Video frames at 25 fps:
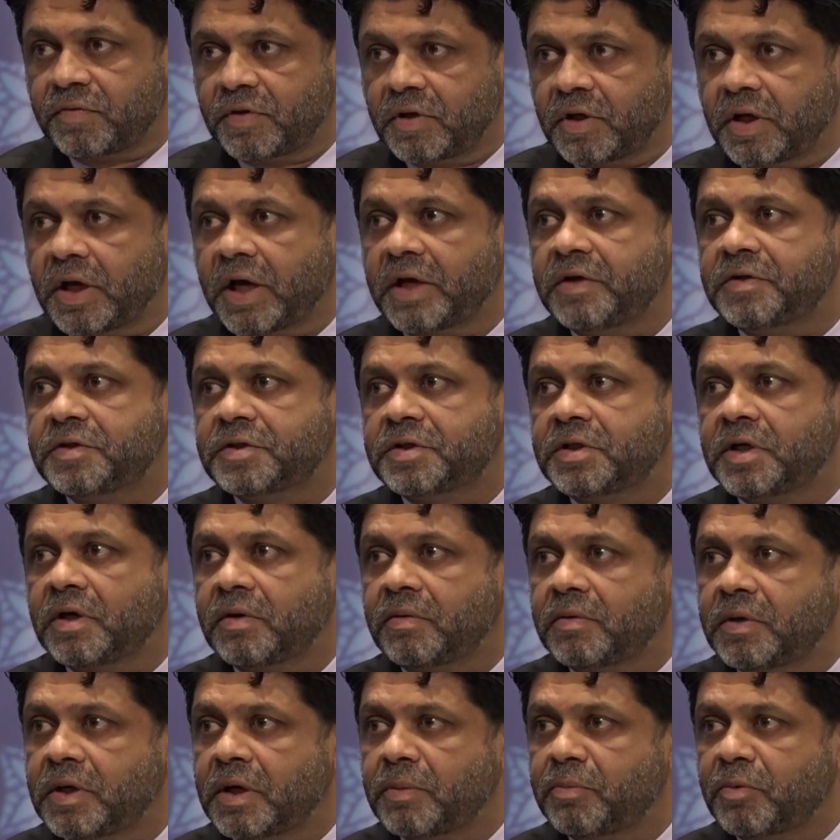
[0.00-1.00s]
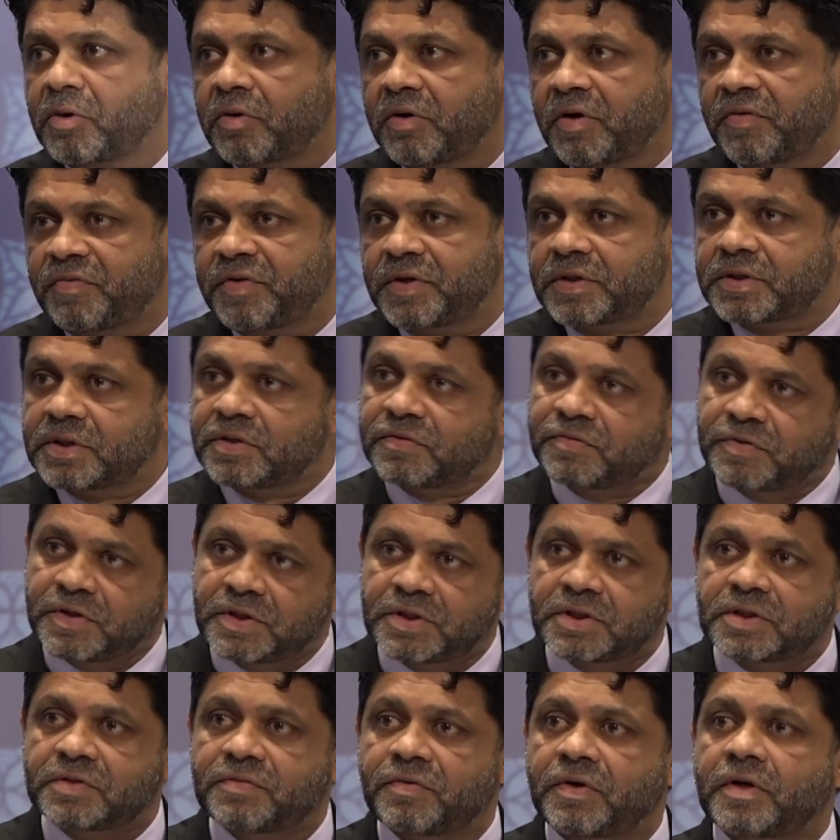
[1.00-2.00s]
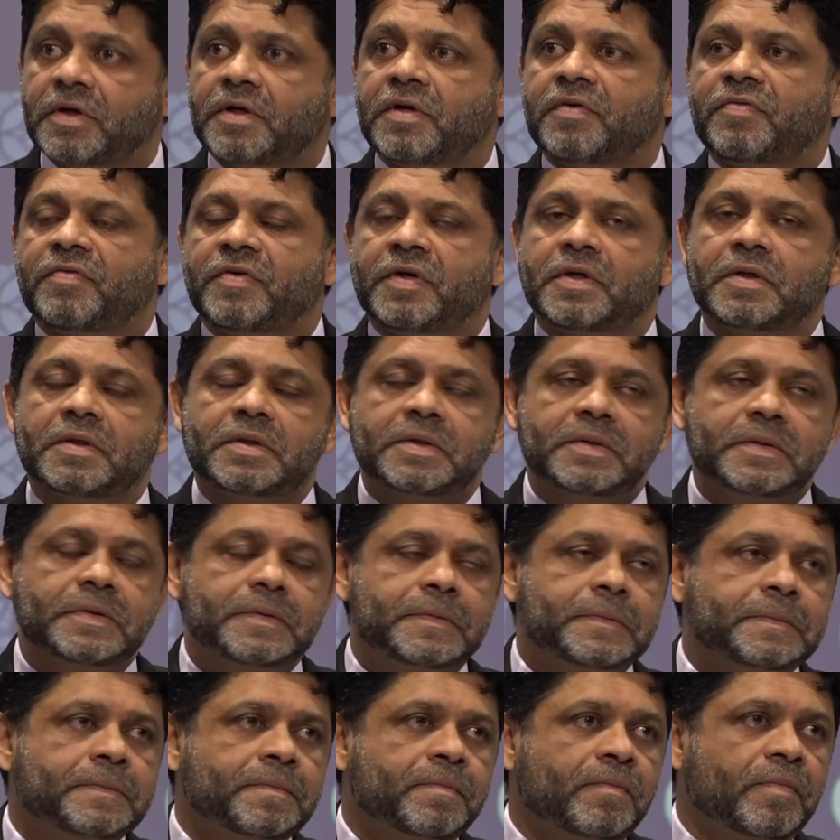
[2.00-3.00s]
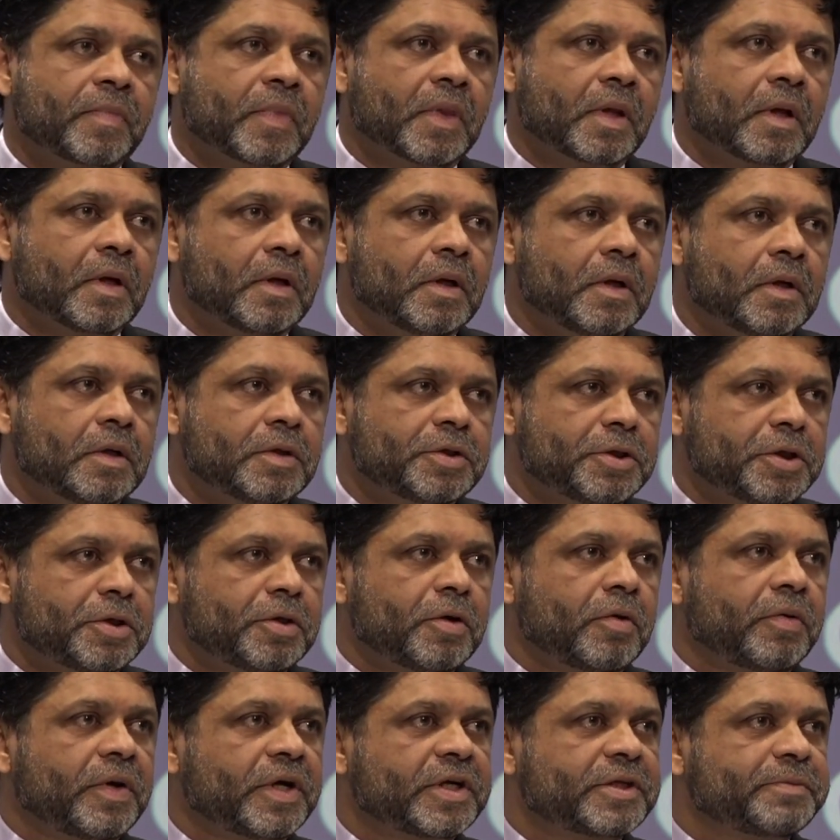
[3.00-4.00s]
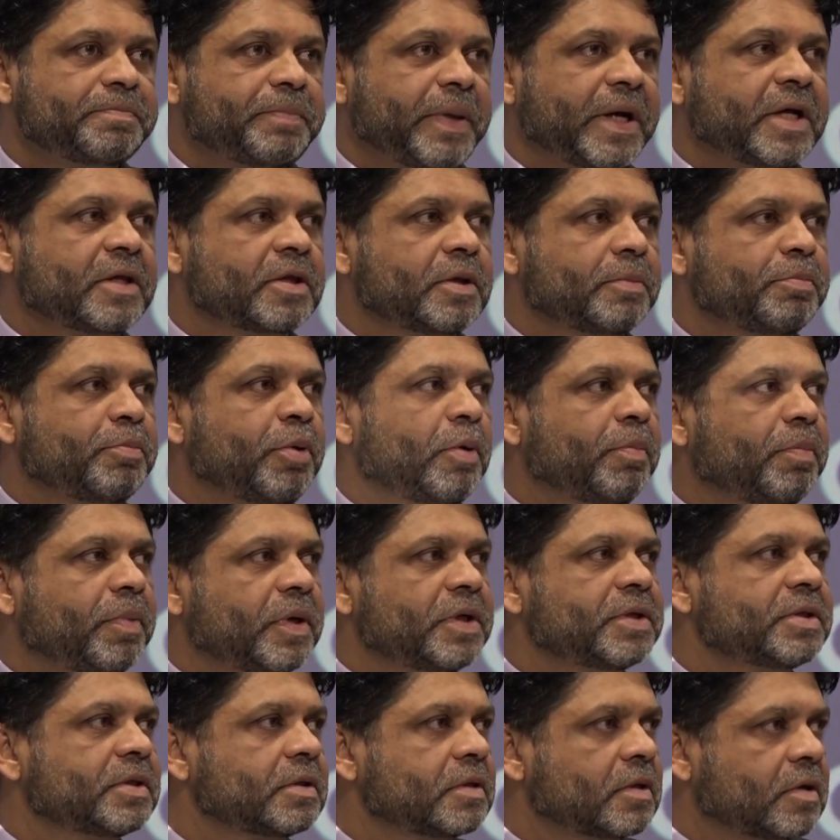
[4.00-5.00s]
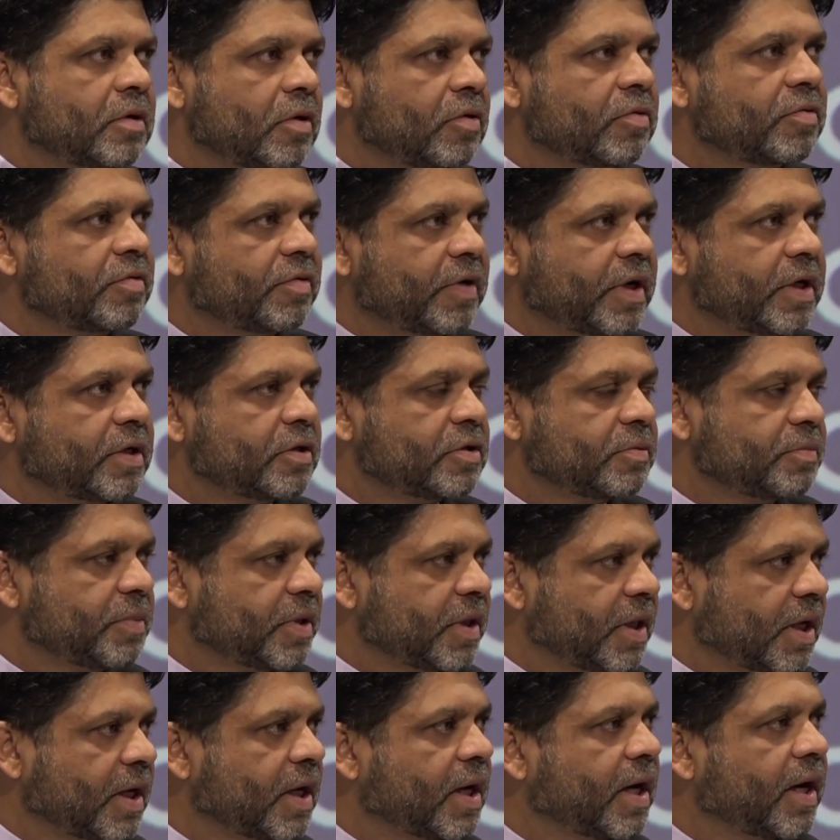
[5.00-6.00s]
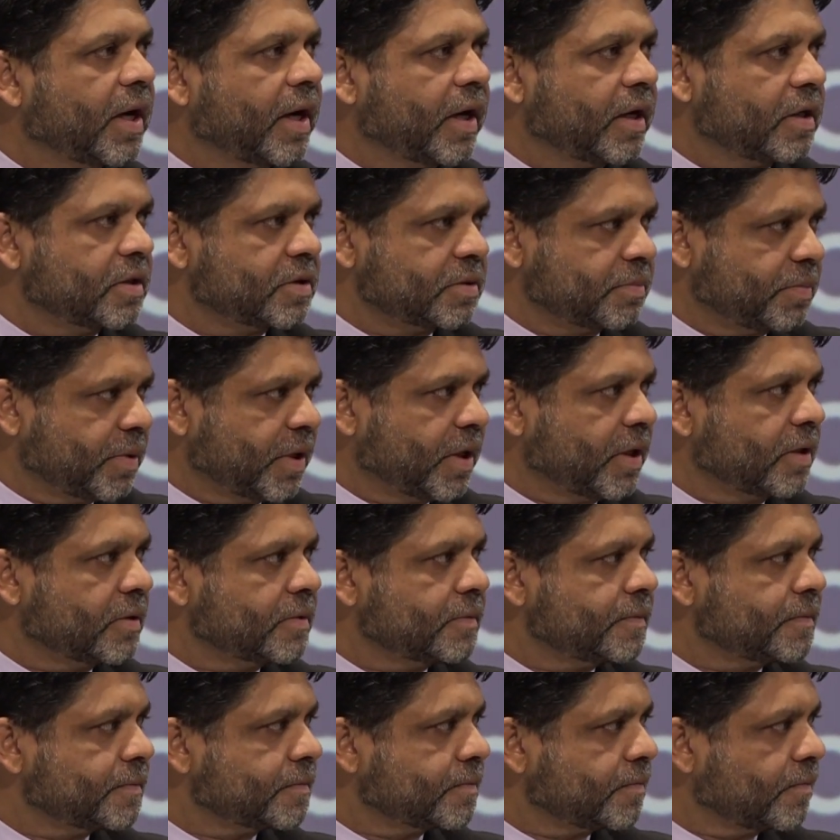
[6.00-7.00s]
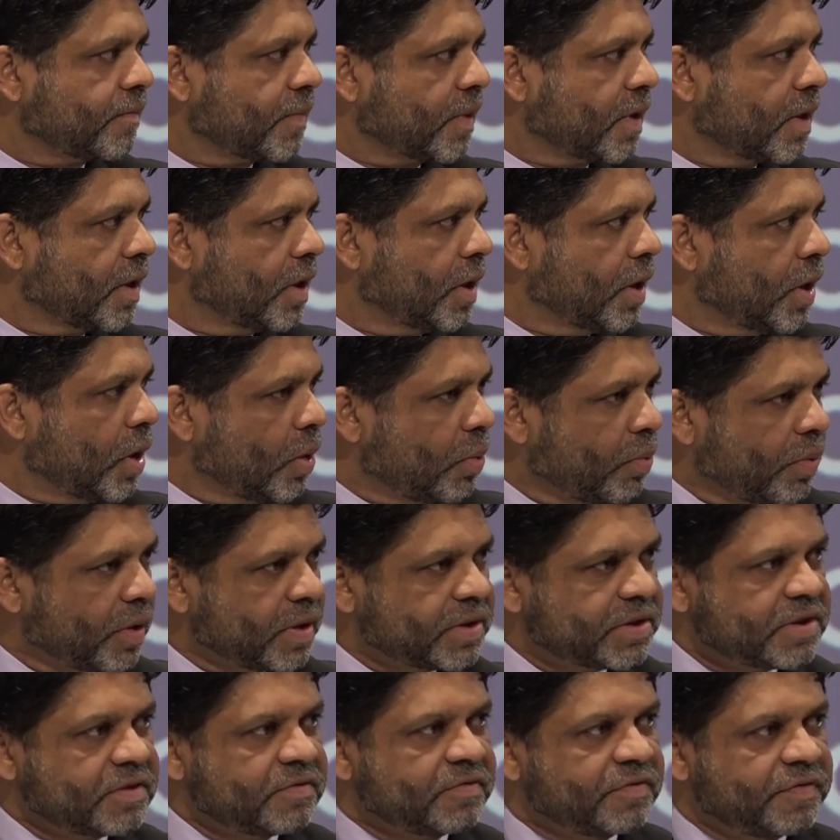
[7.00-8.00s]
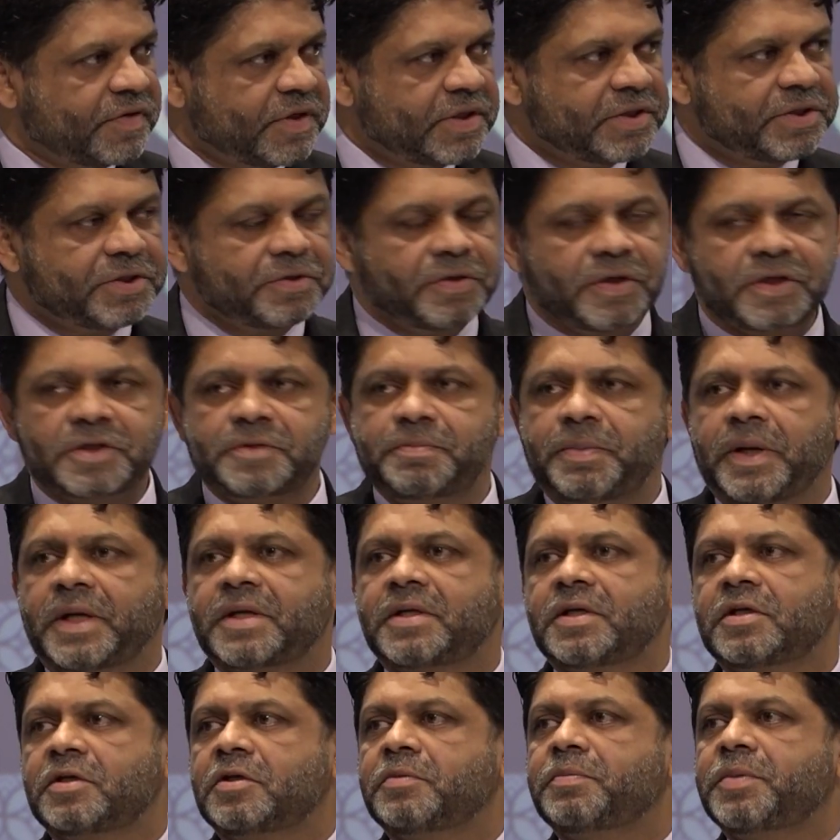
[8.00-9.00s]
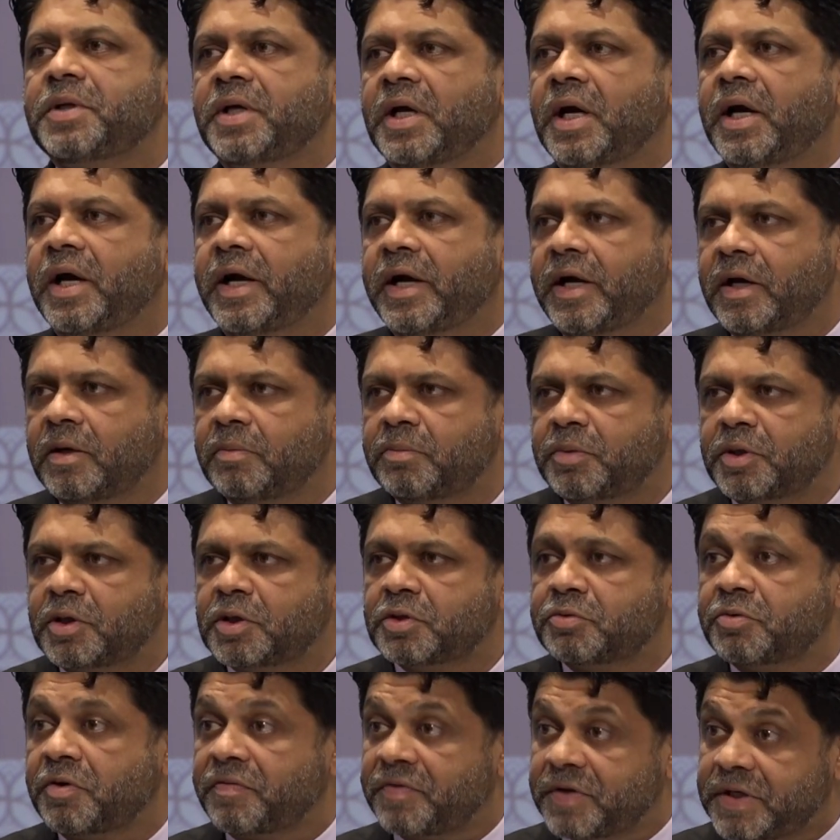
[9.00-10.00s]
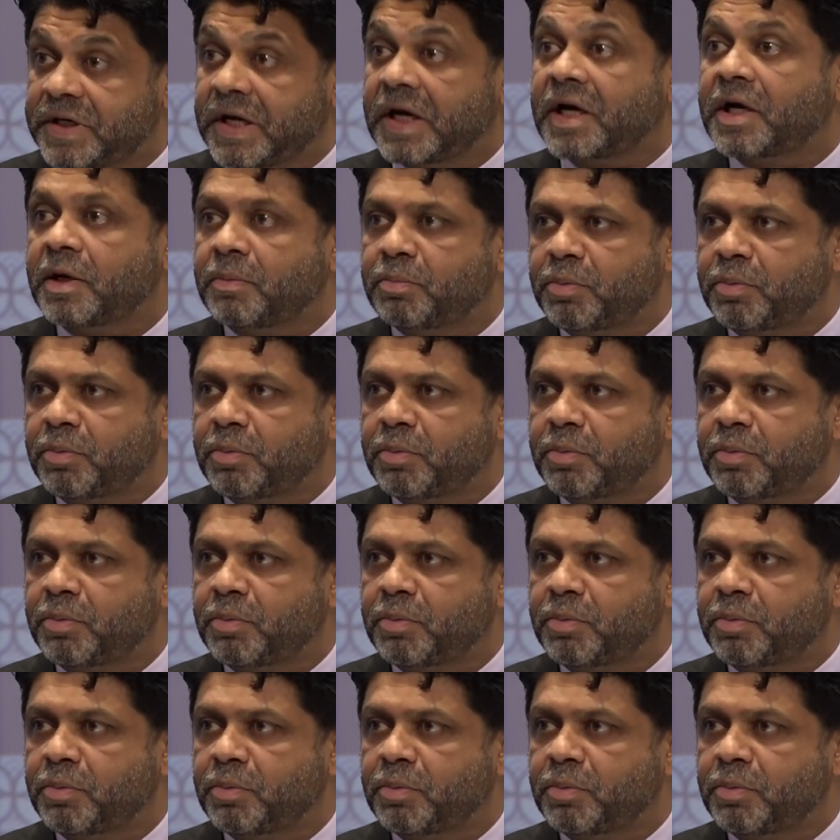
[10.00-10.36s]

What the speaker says: the age demographics. In Fiji, it's very different. So you don't expect the population growth rate to be that high in Japan. Whereas in Fiji, you expect it to be higher because we have a younger